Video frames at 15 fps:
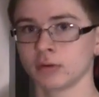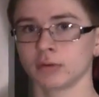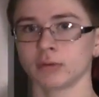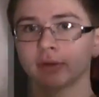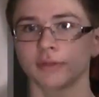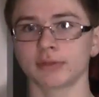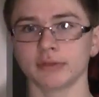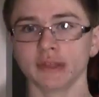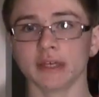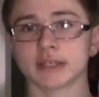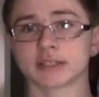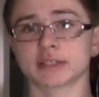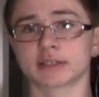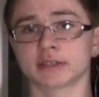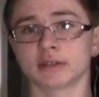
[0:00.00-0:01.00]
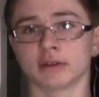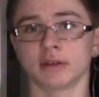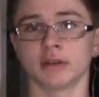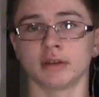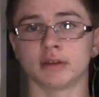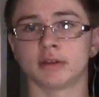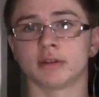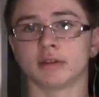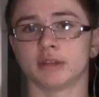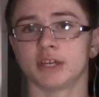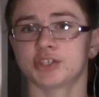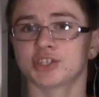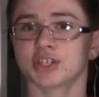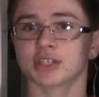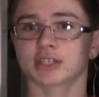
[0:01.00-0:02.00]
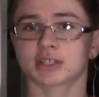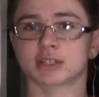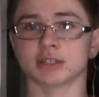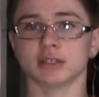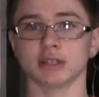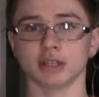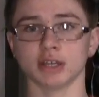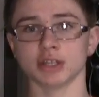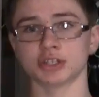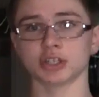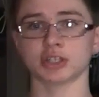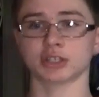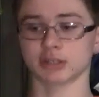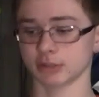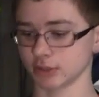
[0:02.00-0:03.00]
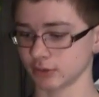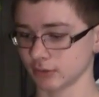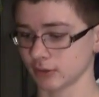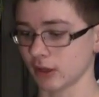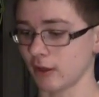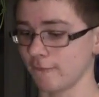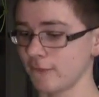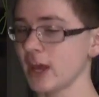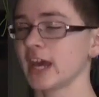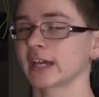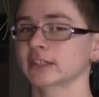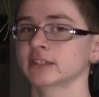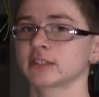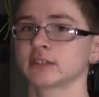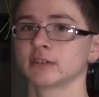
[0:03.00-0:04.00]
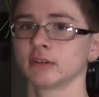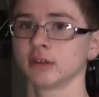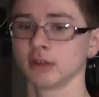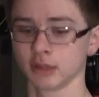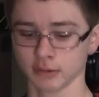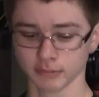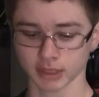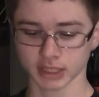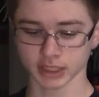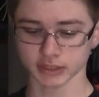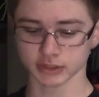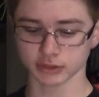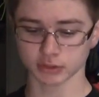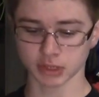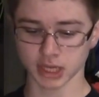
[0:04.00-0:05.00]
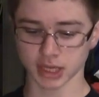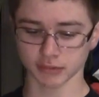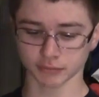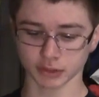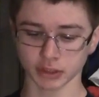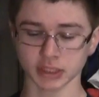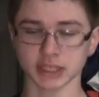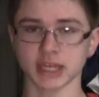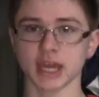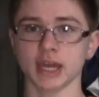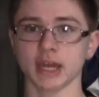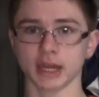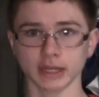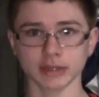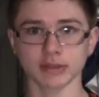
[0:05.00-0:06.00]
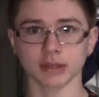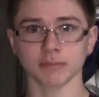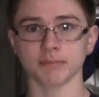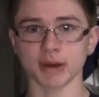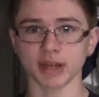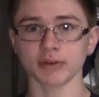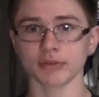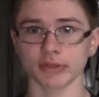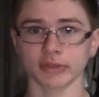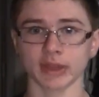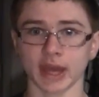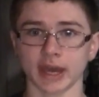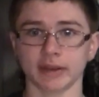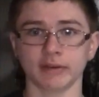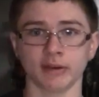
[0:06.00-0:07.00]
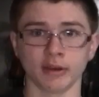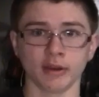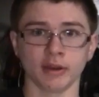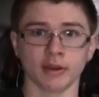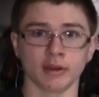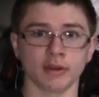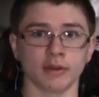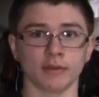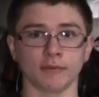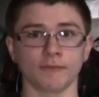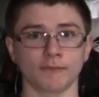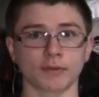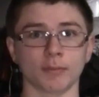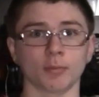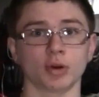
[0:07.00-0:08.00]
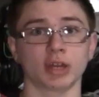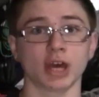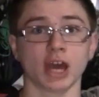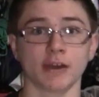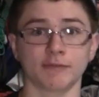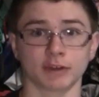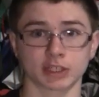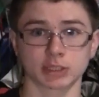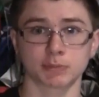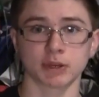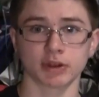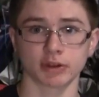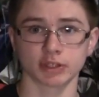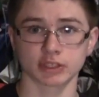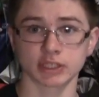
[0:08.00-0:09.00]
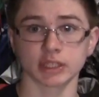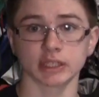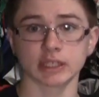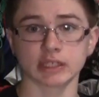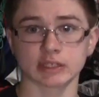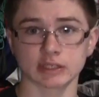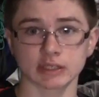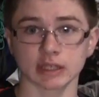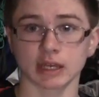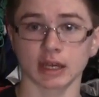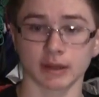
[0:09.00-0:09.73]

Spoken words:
with this. It's just a fact, because you can't really get anything better than that from what I've experienced, at least.